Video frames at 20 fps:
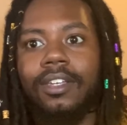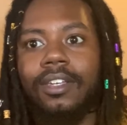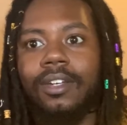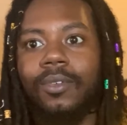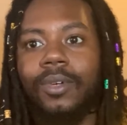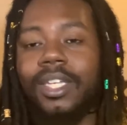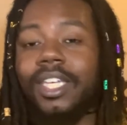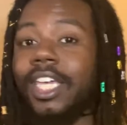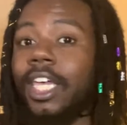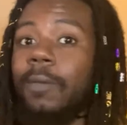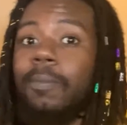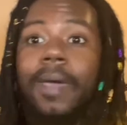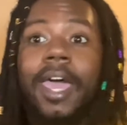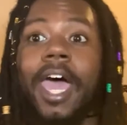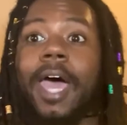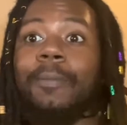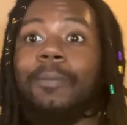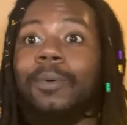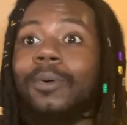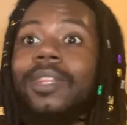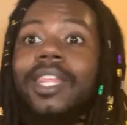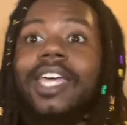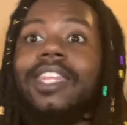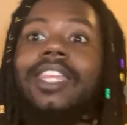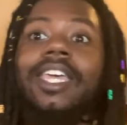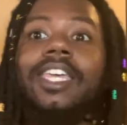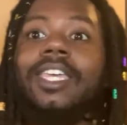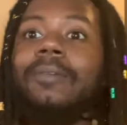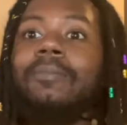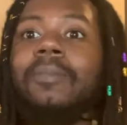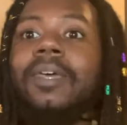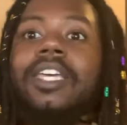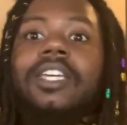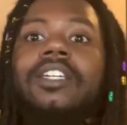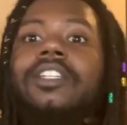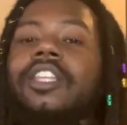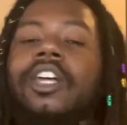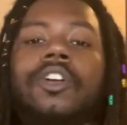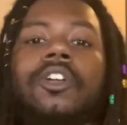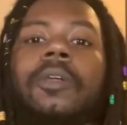We keep Apple that they can make,
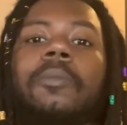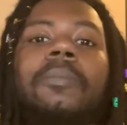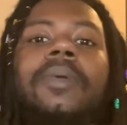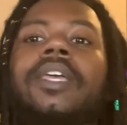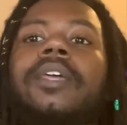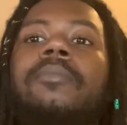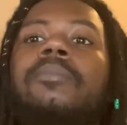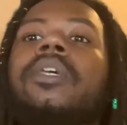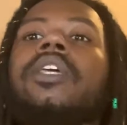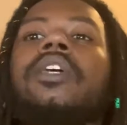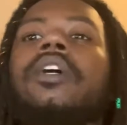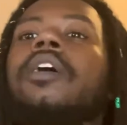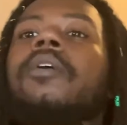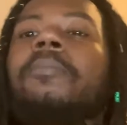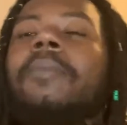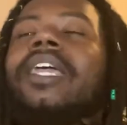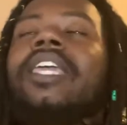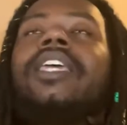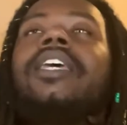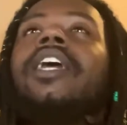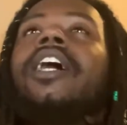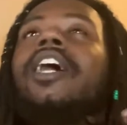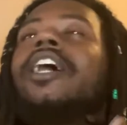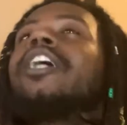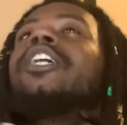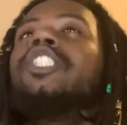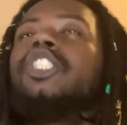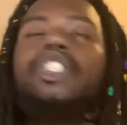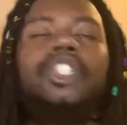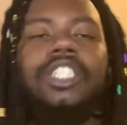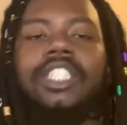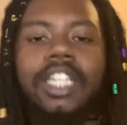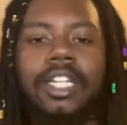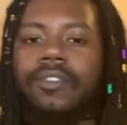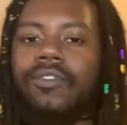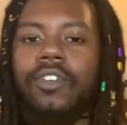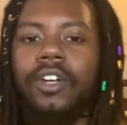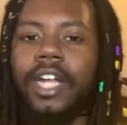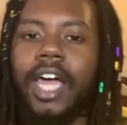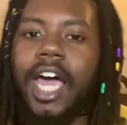they're going to be making 100
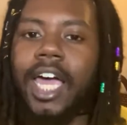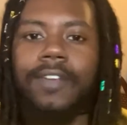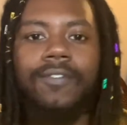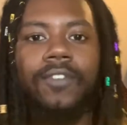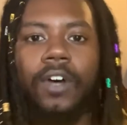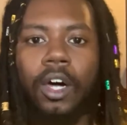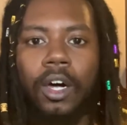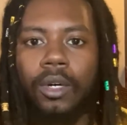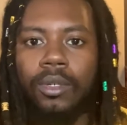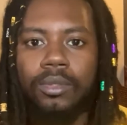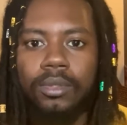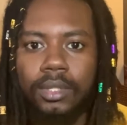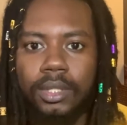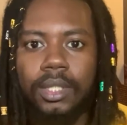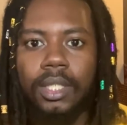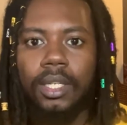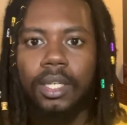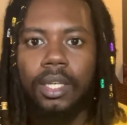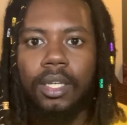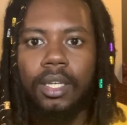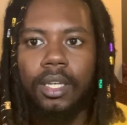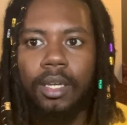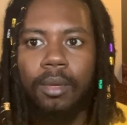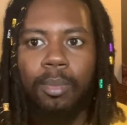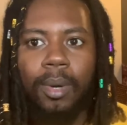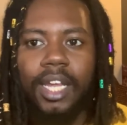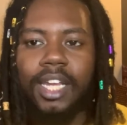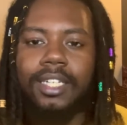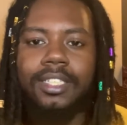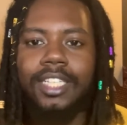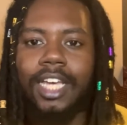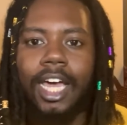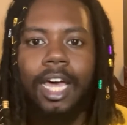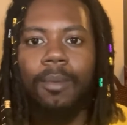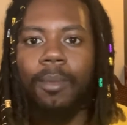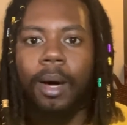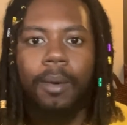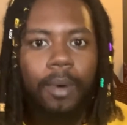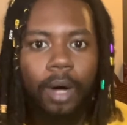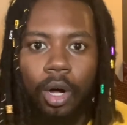different iPhones. By the
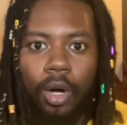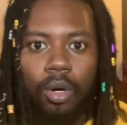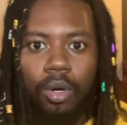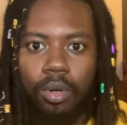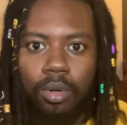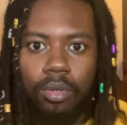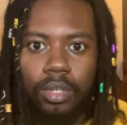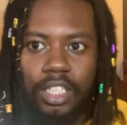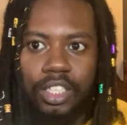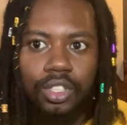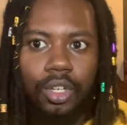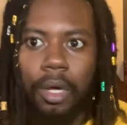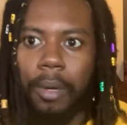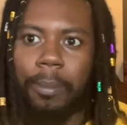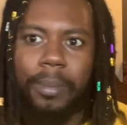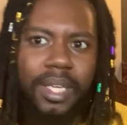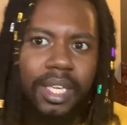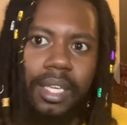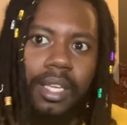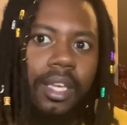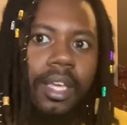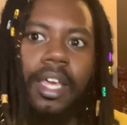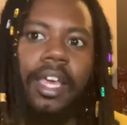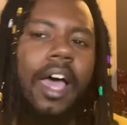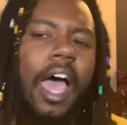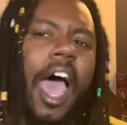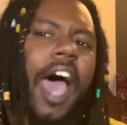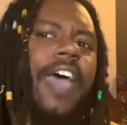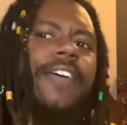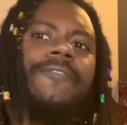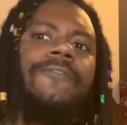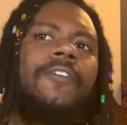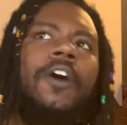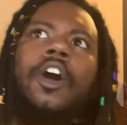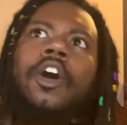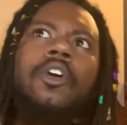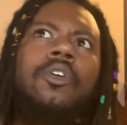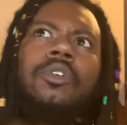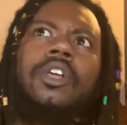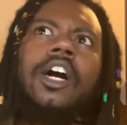time I'm old, it's going to be
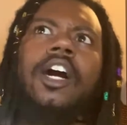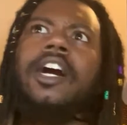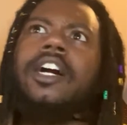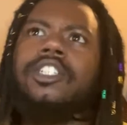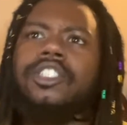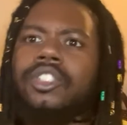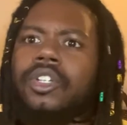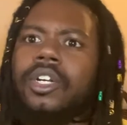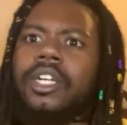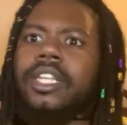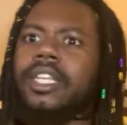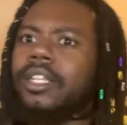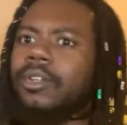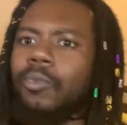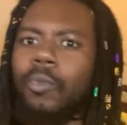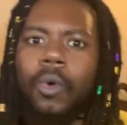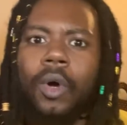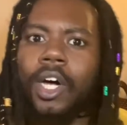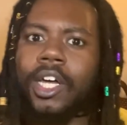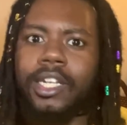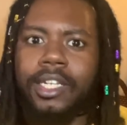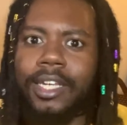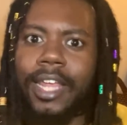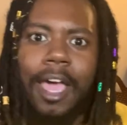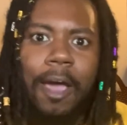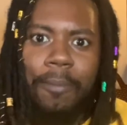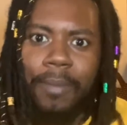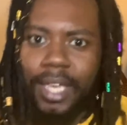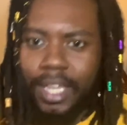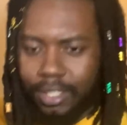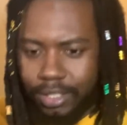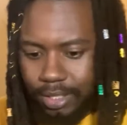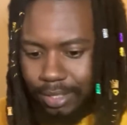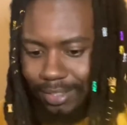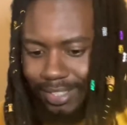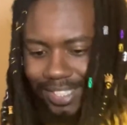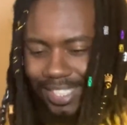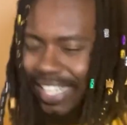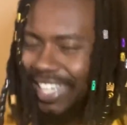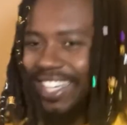iPhone 101
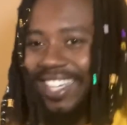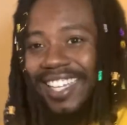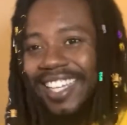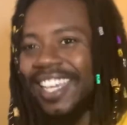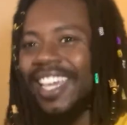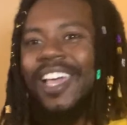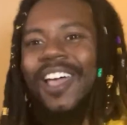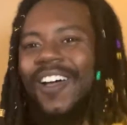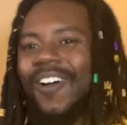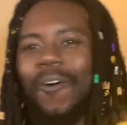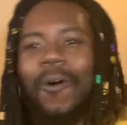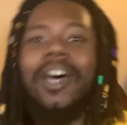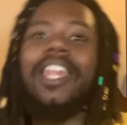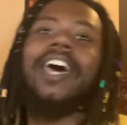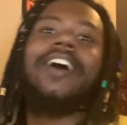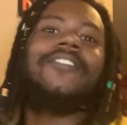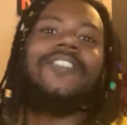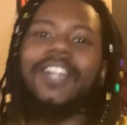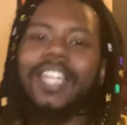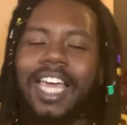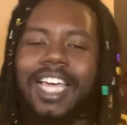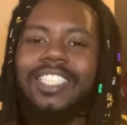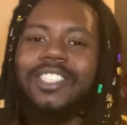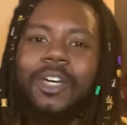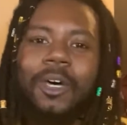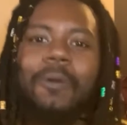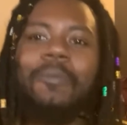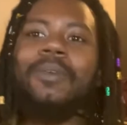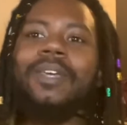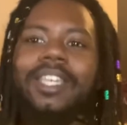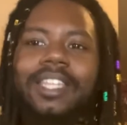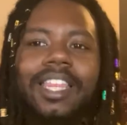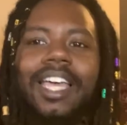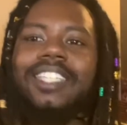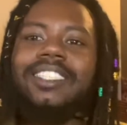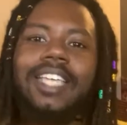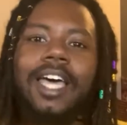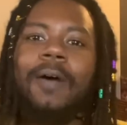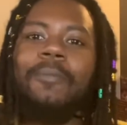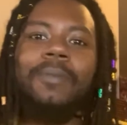Dalmatians. Whatever. That's how
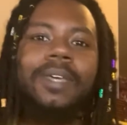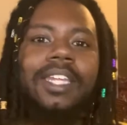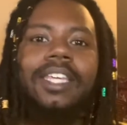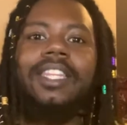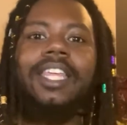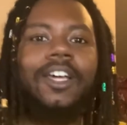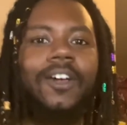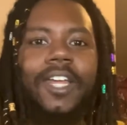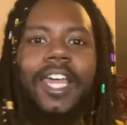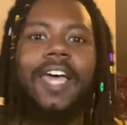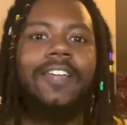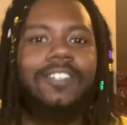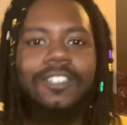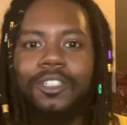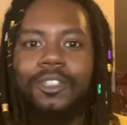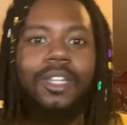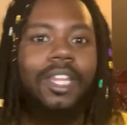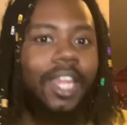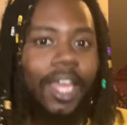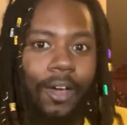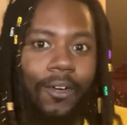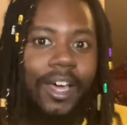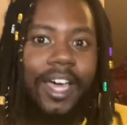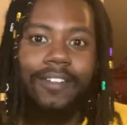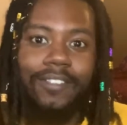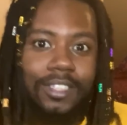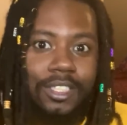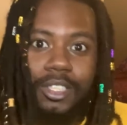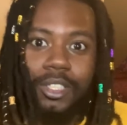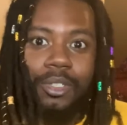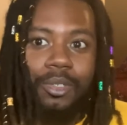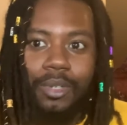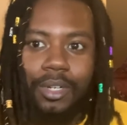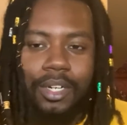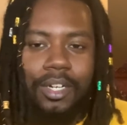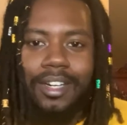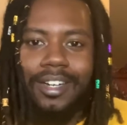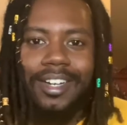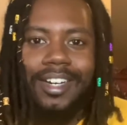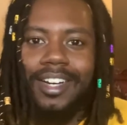many they're going to have to do, that they're going to have to do
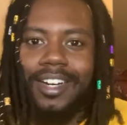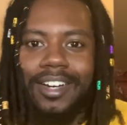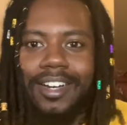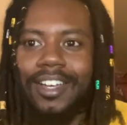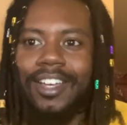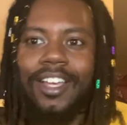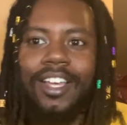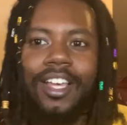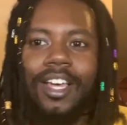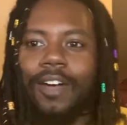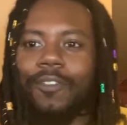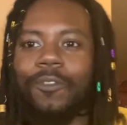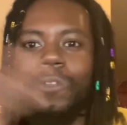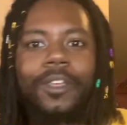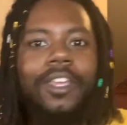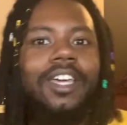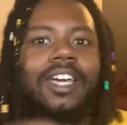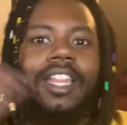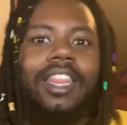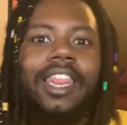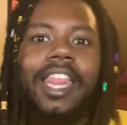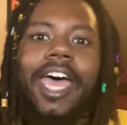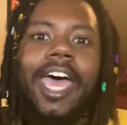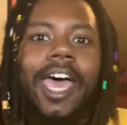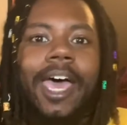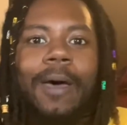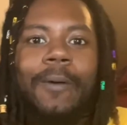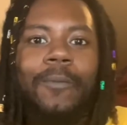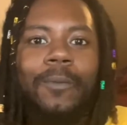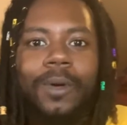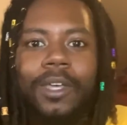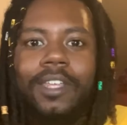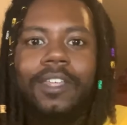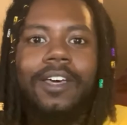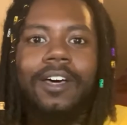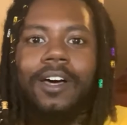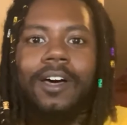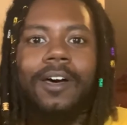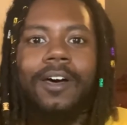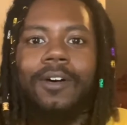a freaking collab
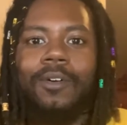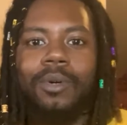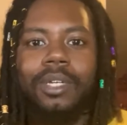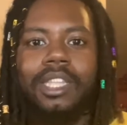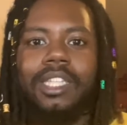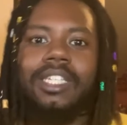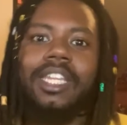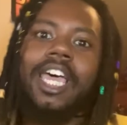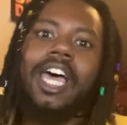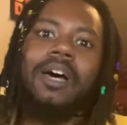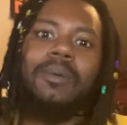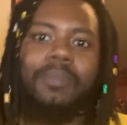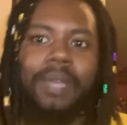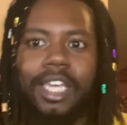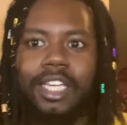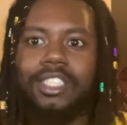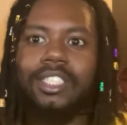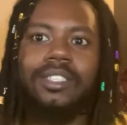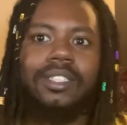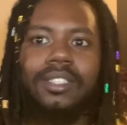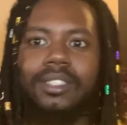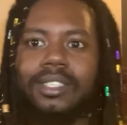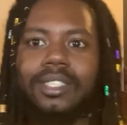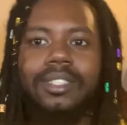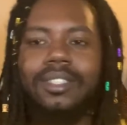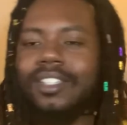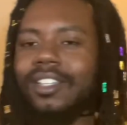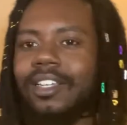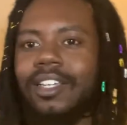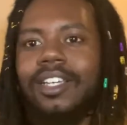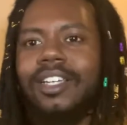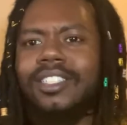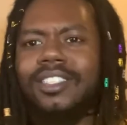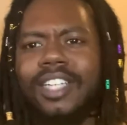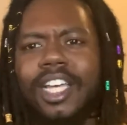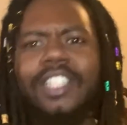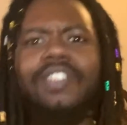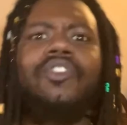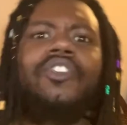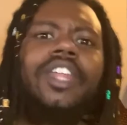with the Dalmatians.
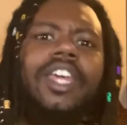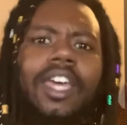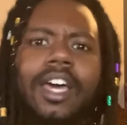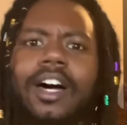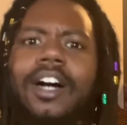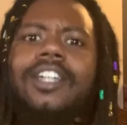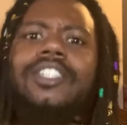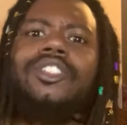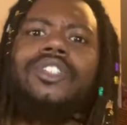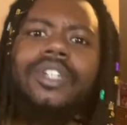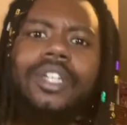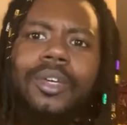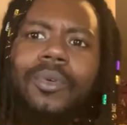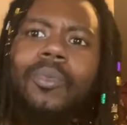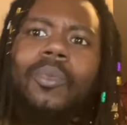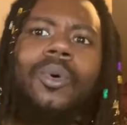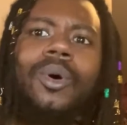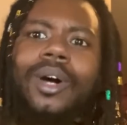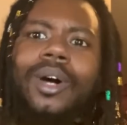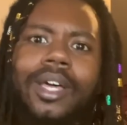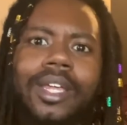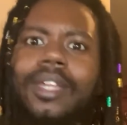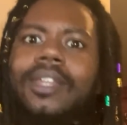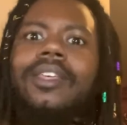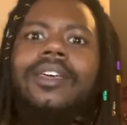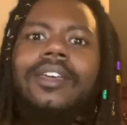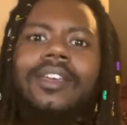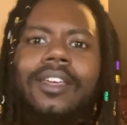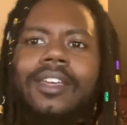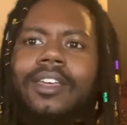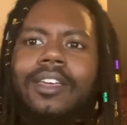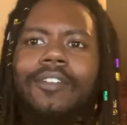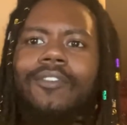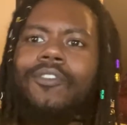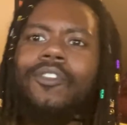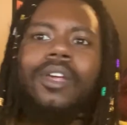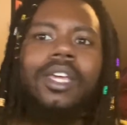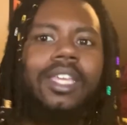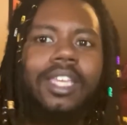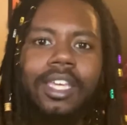Just for the 101
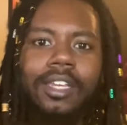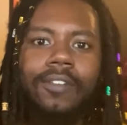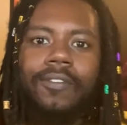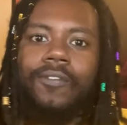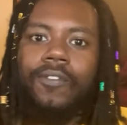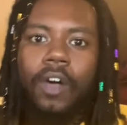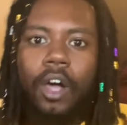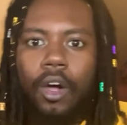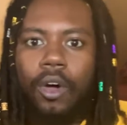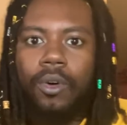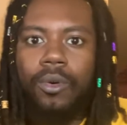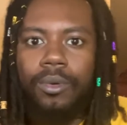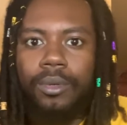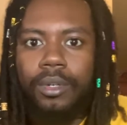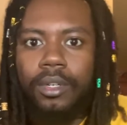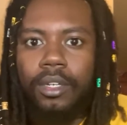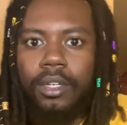freaking phone